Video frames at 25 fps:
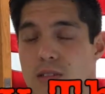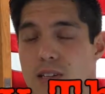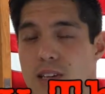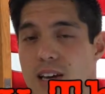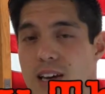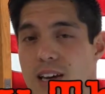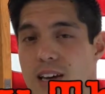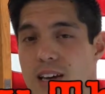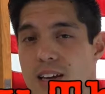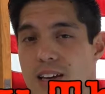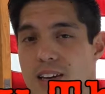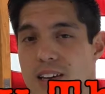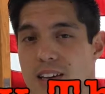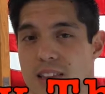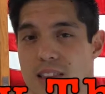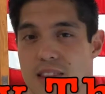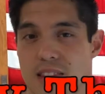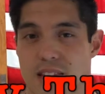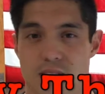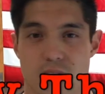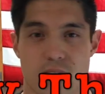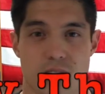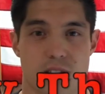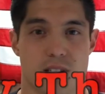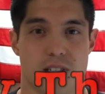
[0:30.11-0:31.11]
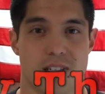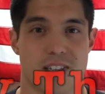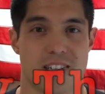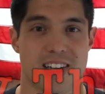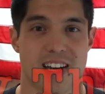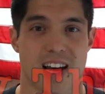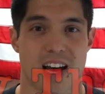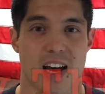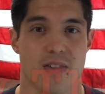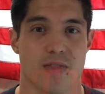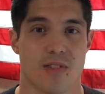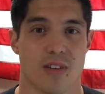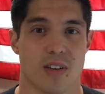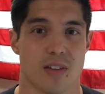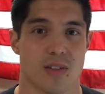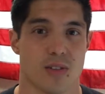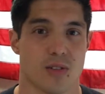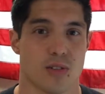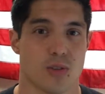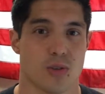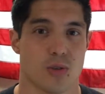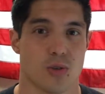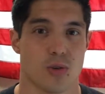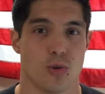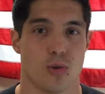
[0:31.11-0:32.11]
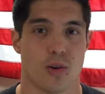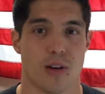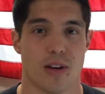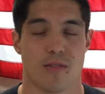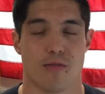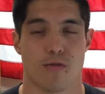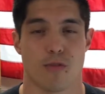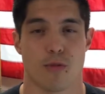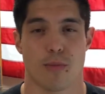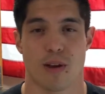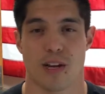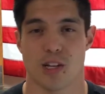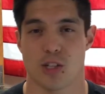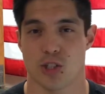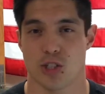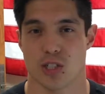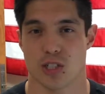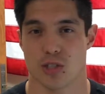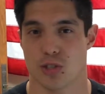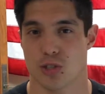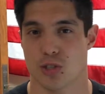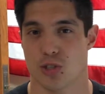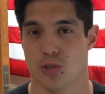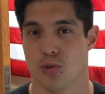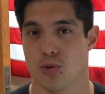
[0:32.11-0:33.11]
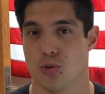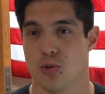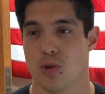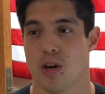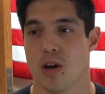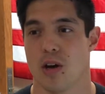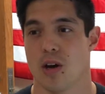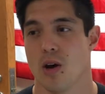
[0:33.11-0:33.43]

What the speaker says: And this is to dive into information as to